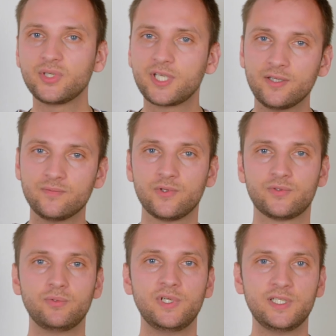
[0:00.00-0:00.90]
you
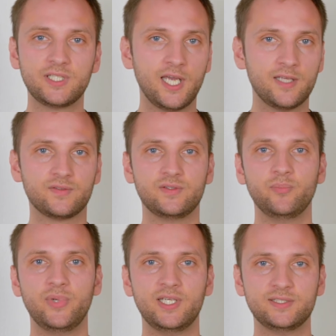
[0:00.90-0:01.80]
cannot really get
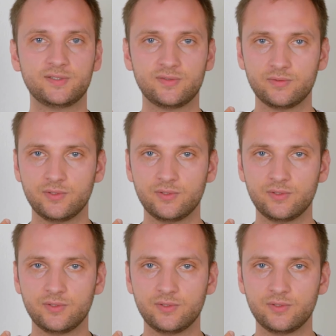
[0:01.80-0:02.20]
the best,